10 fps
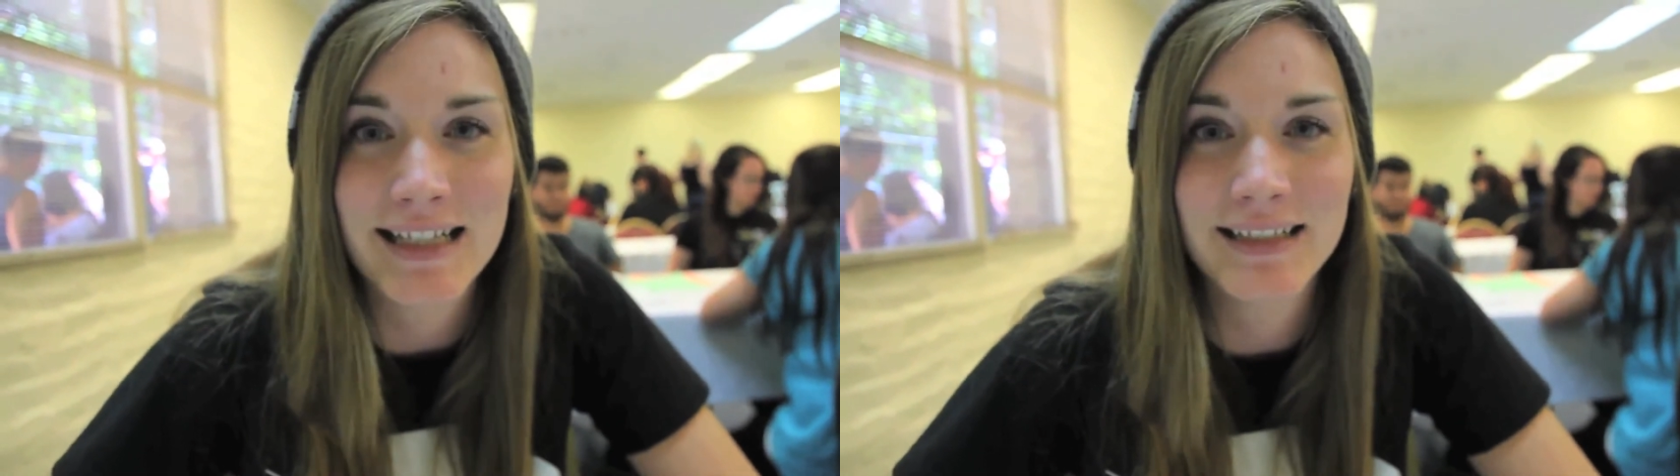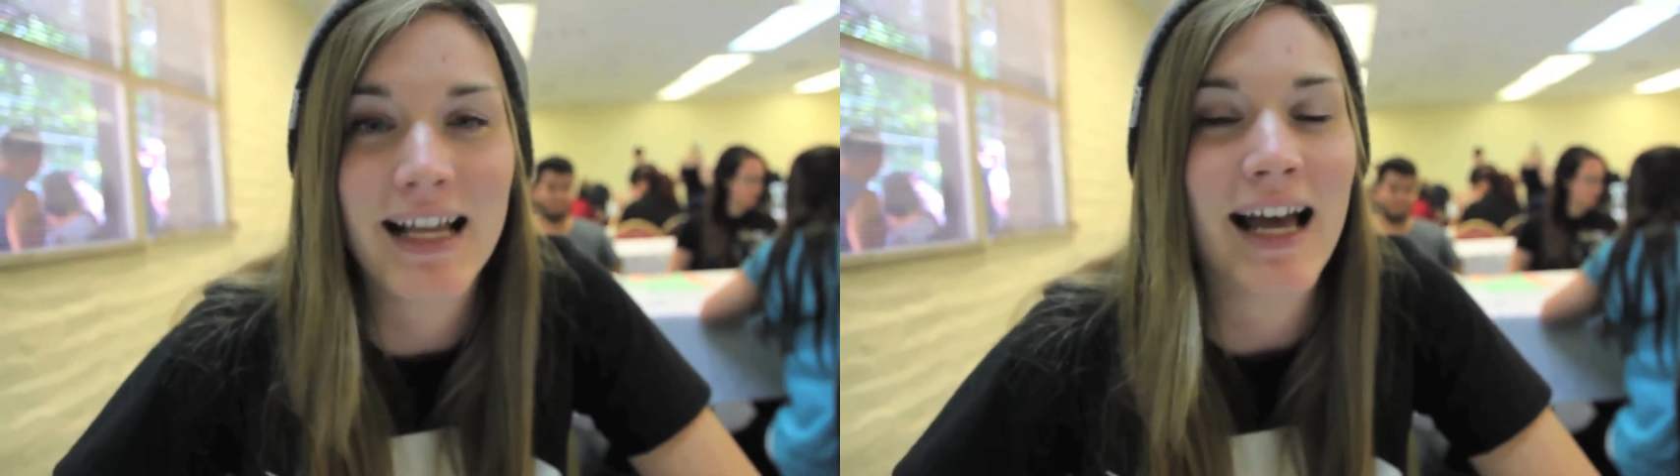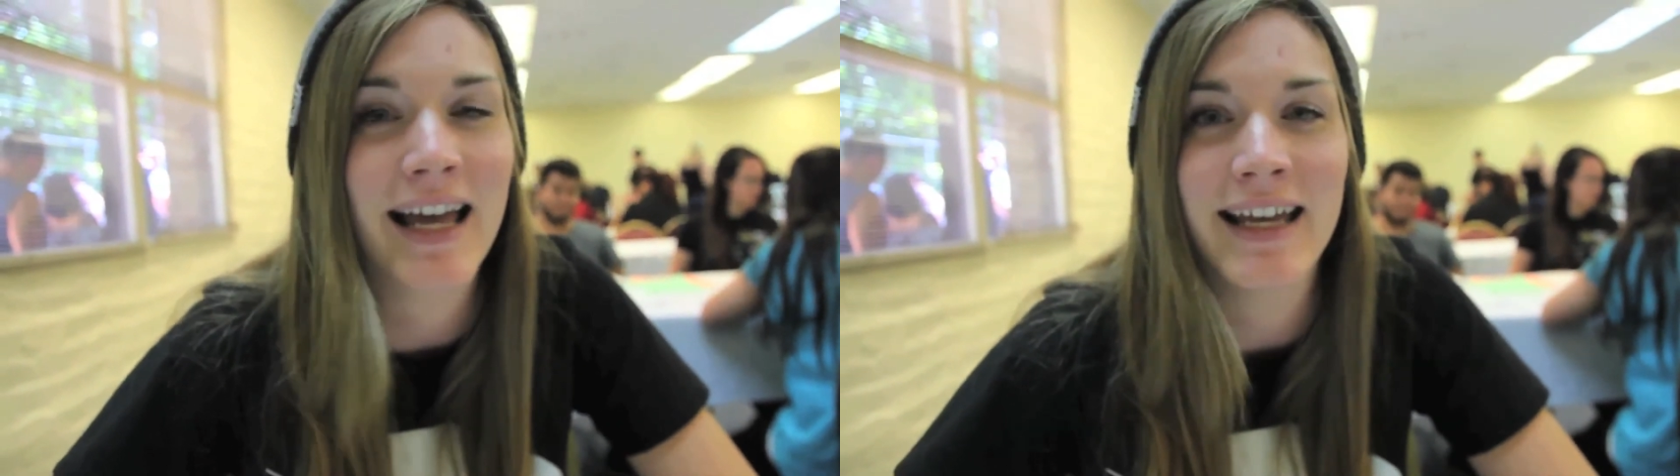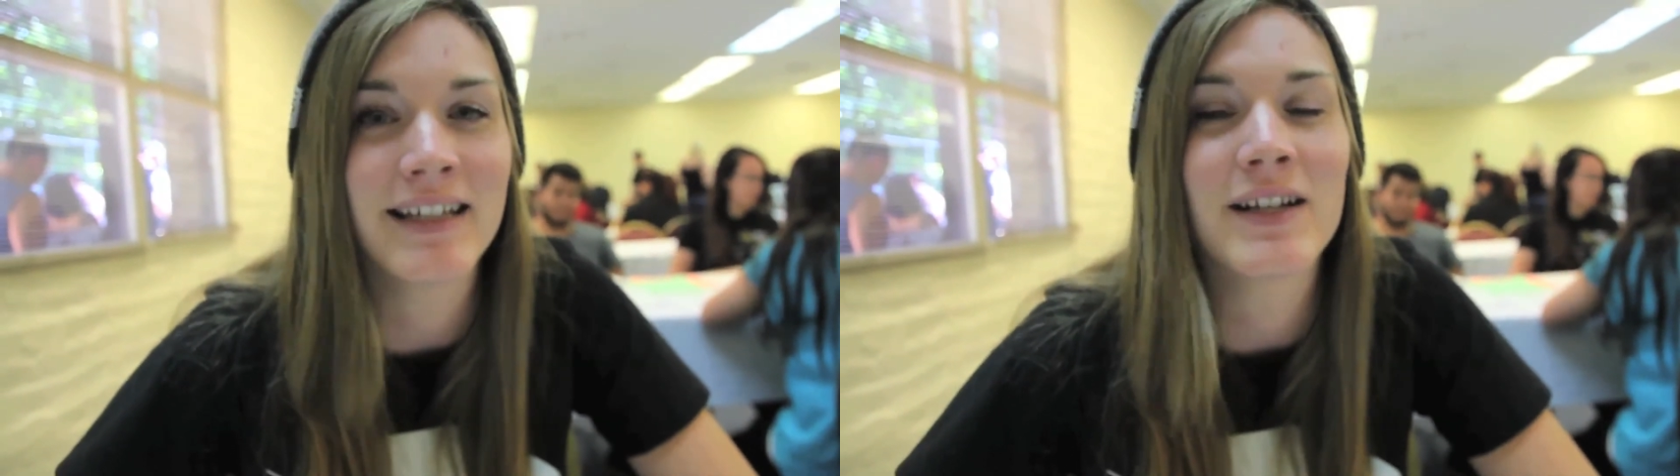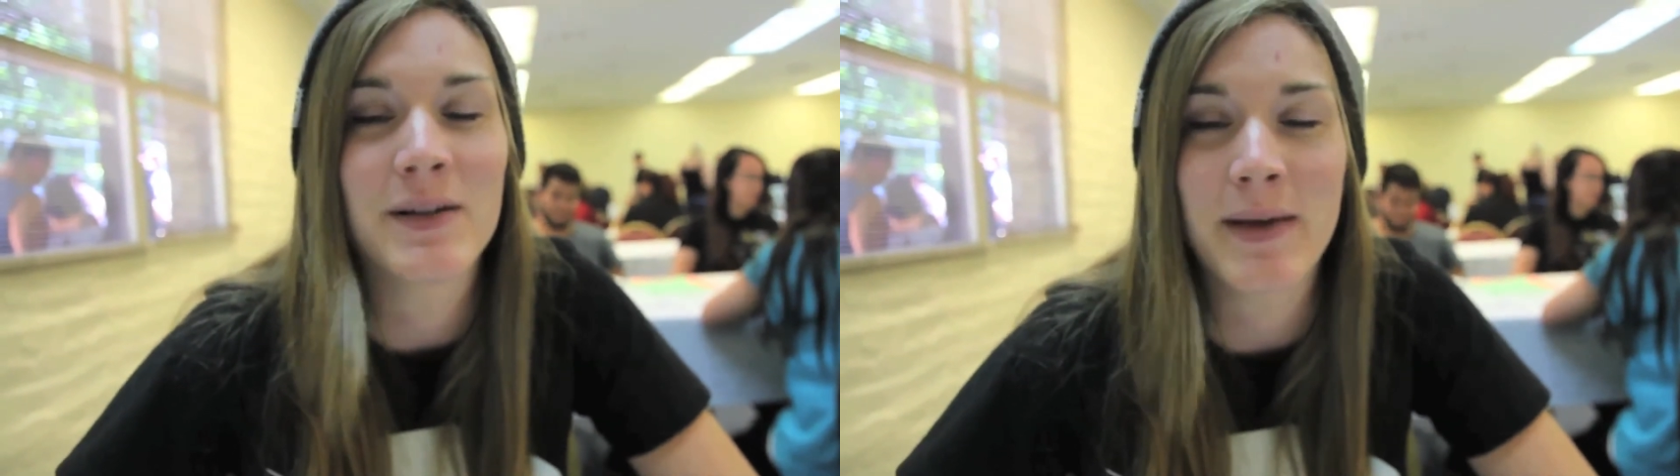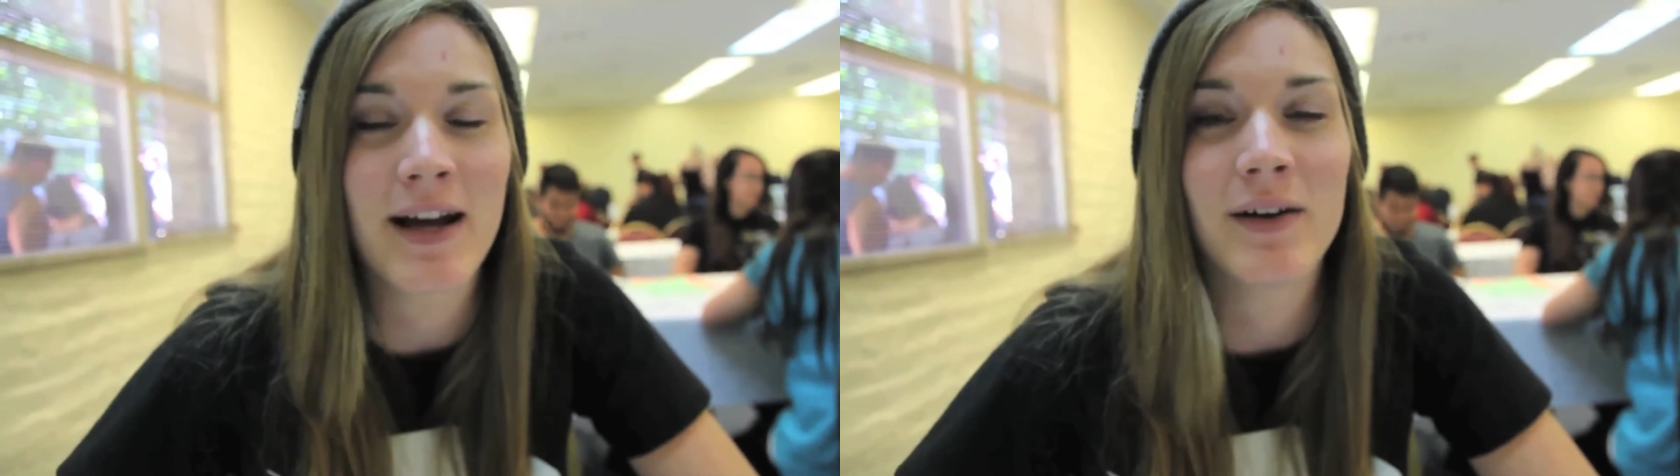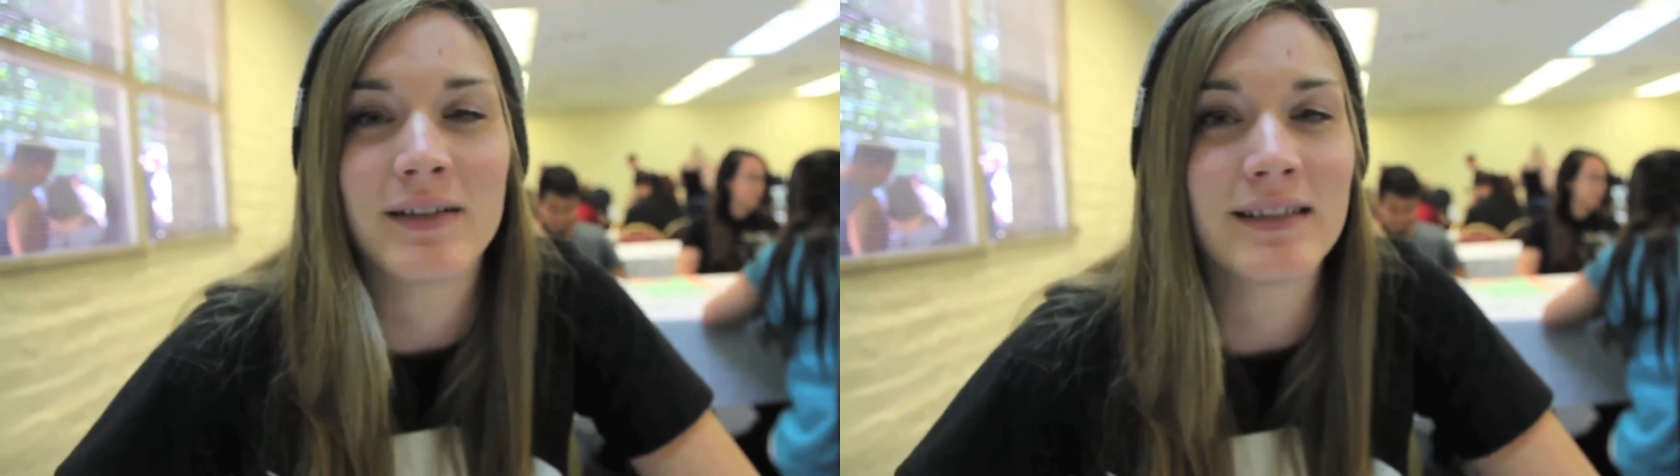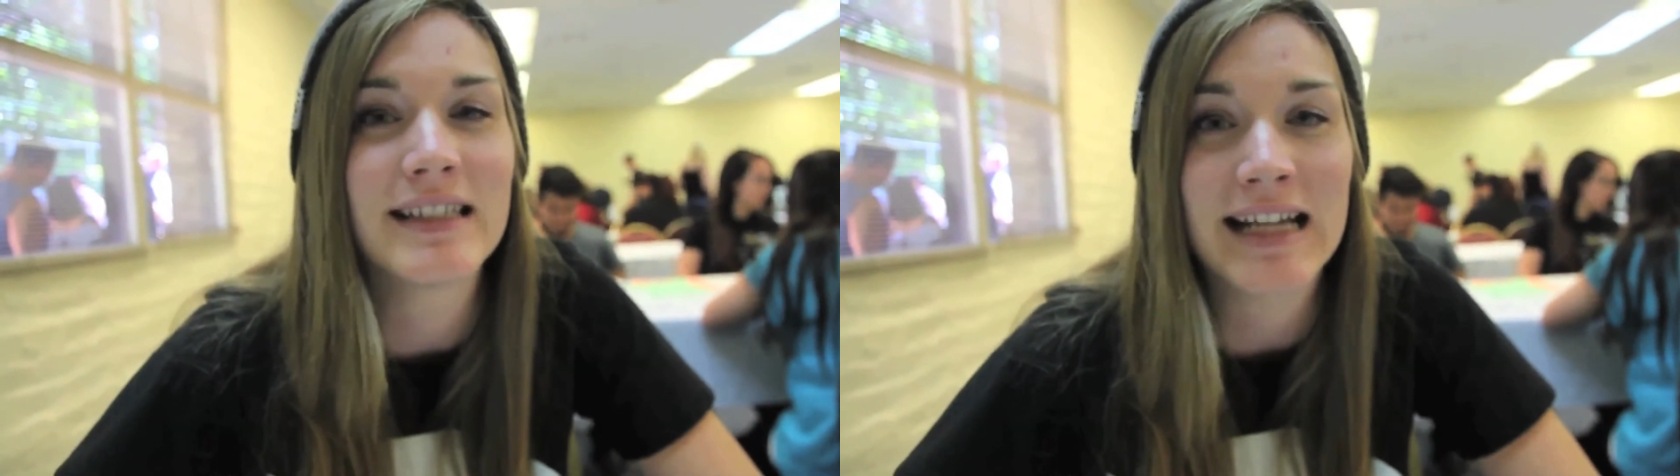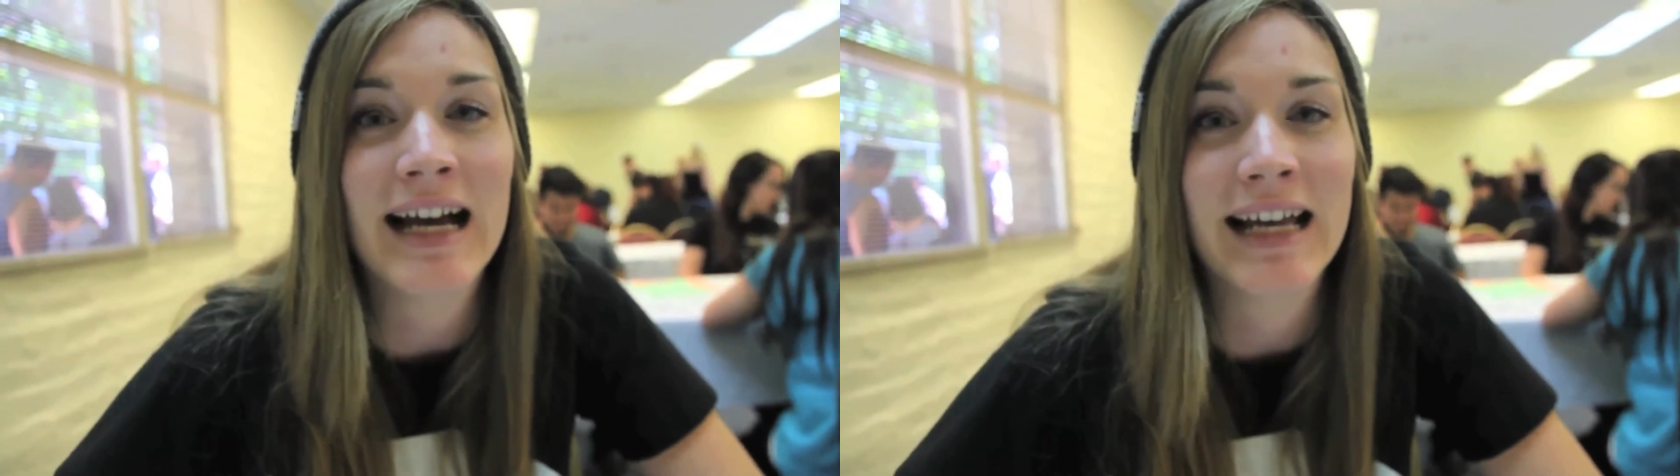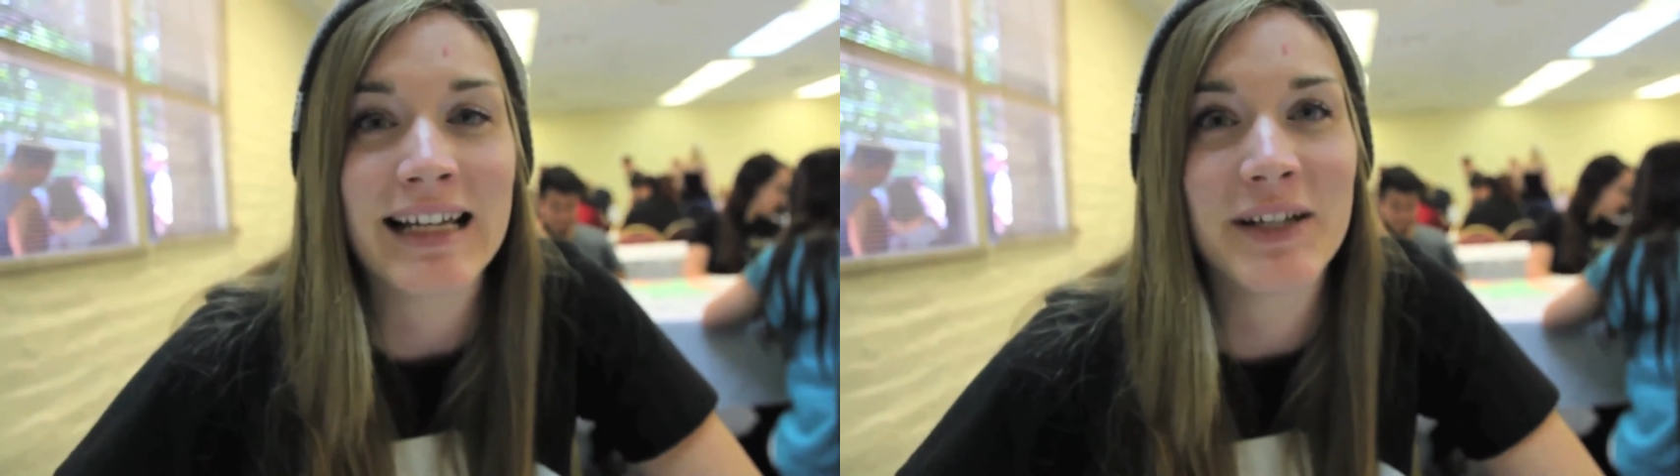I about
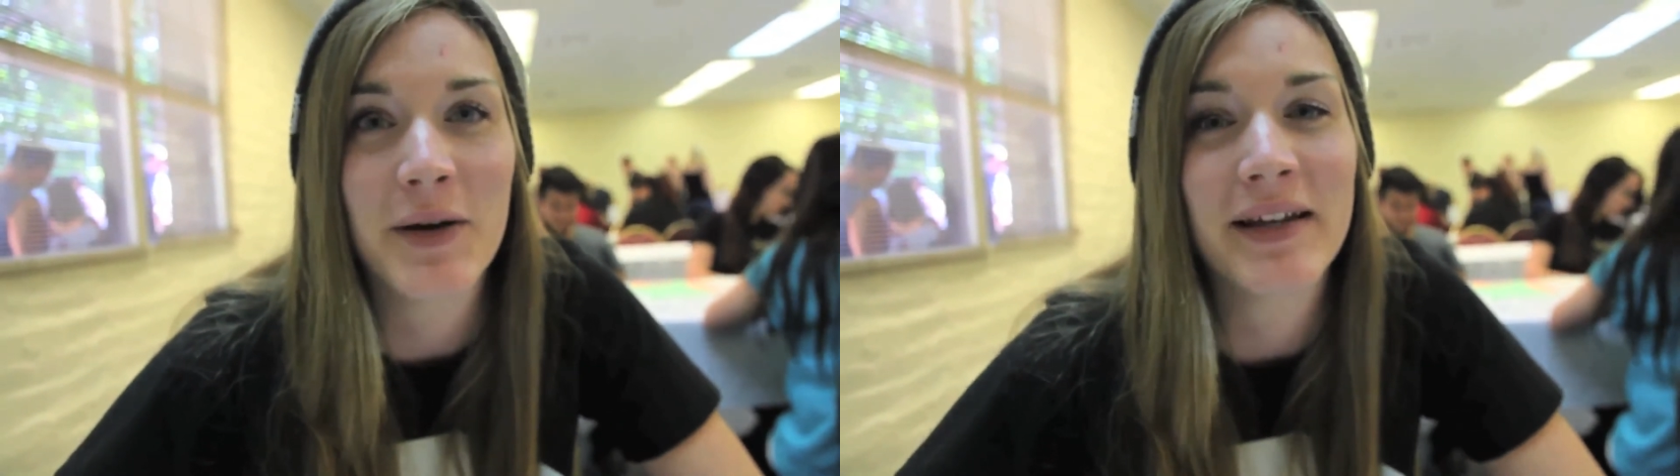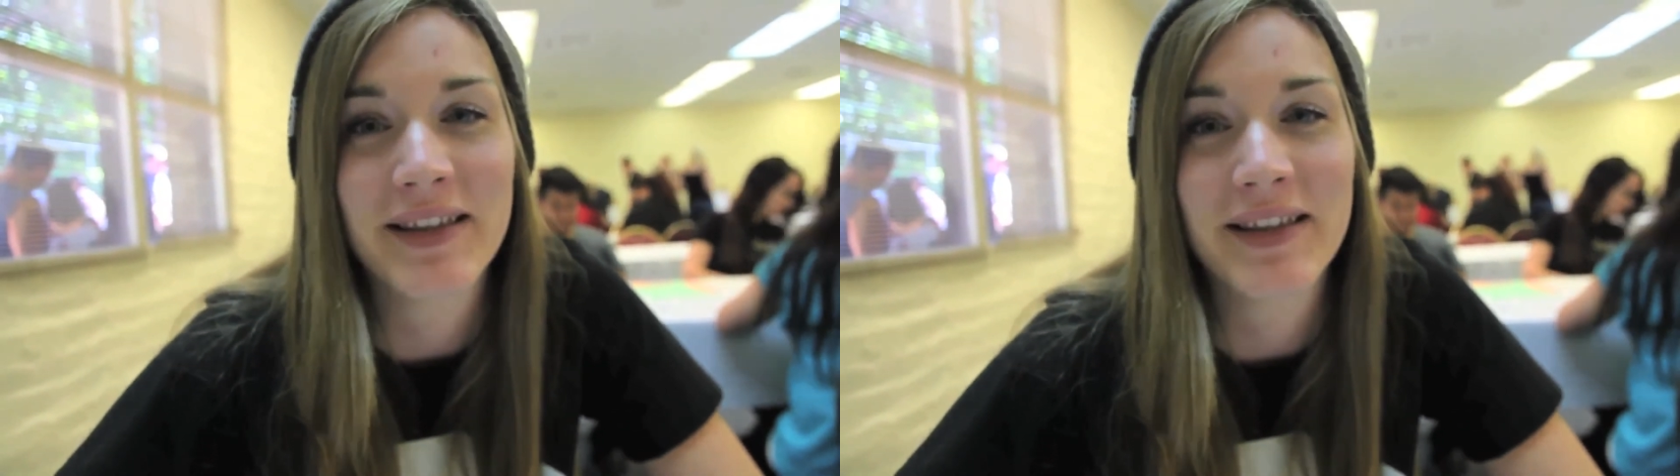died going through